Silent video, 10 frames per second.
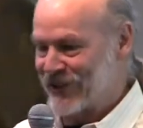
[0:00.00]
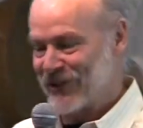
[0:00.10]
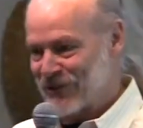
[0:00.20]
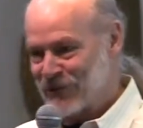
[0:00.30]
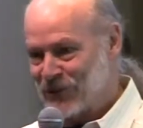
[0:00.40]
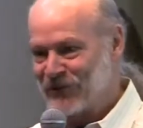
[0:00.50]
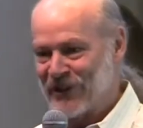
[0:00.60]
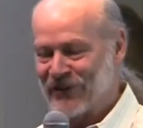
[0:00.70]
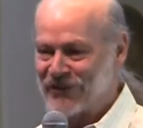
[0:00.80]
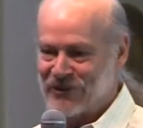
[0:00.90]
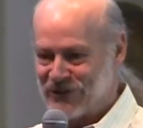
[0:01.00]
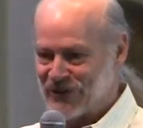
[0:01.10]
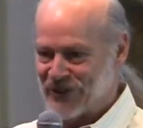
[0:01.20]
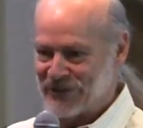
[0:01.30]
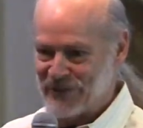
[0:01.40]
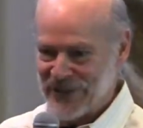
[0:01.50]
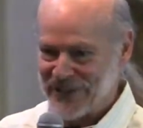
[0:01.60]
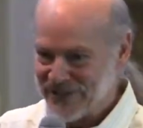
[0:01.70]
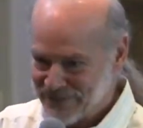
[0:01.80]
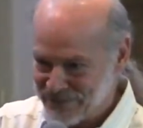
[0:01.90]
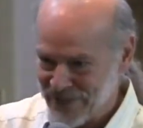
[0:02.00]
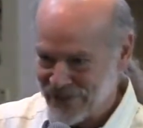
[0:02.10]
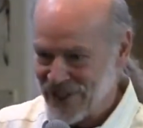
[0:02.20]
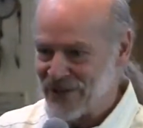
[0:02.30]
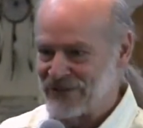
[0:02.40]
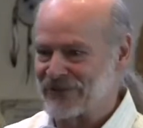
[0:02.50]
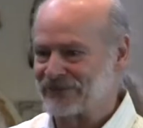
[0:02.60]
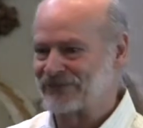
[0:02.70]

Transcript: And it's a movie. It's the story of me and myself.